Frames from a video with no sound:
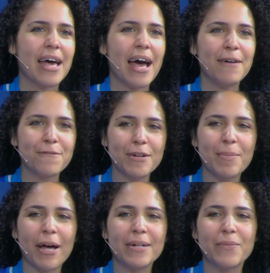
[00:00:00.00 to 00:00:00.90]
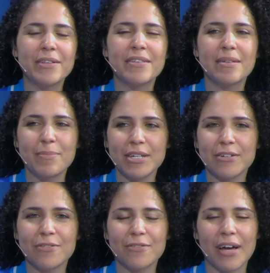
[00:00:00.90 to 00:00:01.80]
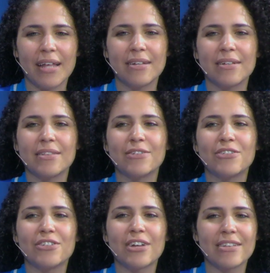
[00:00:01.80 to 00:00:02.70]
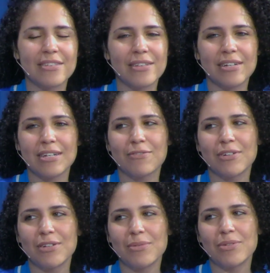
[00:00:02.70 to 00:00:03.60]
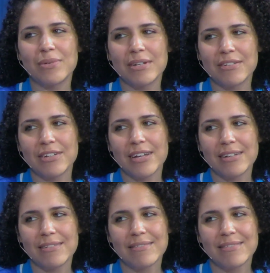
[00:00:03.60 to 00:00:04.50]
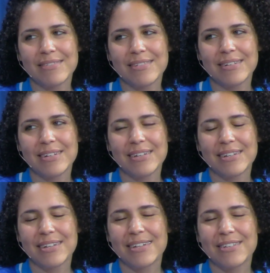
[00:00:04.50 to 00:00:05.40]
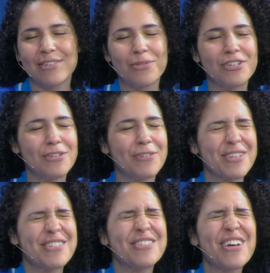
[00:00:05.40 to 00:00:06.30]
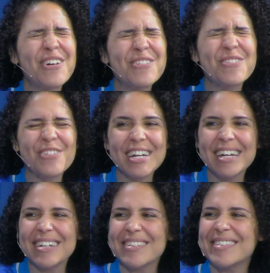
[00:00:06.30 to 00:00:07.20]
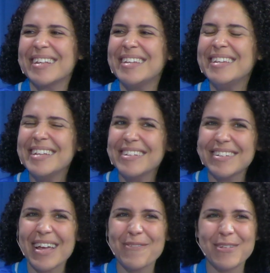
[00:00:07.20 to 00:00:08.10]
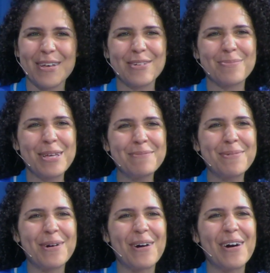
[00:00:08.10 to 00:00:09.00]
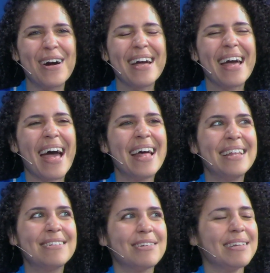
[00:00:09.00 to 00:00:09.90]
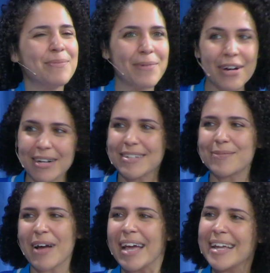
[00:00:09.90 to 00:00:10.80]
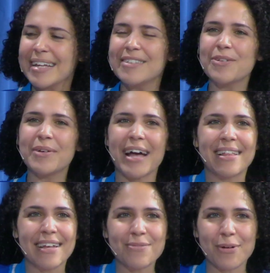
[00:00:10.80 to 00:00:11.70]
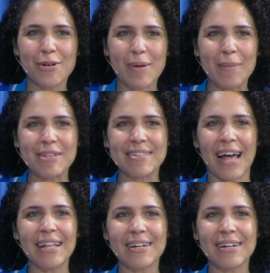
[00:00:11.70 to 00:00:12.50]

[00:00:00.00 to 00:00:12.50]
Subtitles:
everybody wants to be your friend. They're just looking for you to initiate. So she felt so free to just initiate with other people. And it worked, right? And so I guess what her mom was telling